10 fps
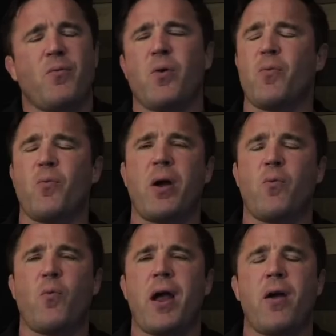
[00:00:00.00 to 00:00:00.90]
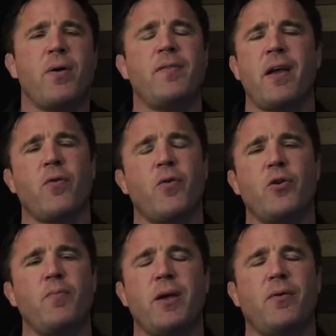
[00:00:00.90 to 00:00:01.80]
Where, where, where in there are
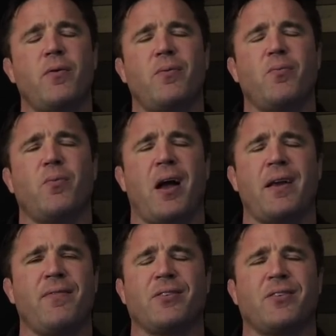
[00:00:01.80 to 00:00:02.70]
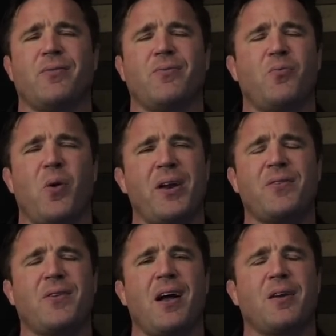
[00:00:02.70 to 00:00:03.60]
you? I never, what are
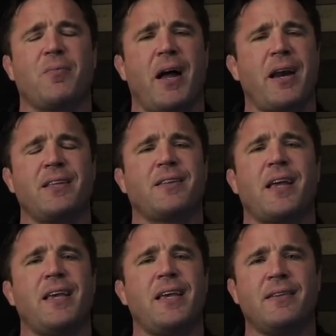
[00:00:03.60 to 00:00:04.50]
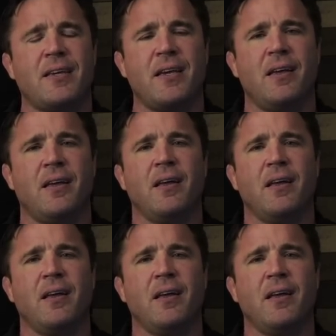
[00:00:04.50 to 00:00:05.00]
you talking about? I didn't say easy.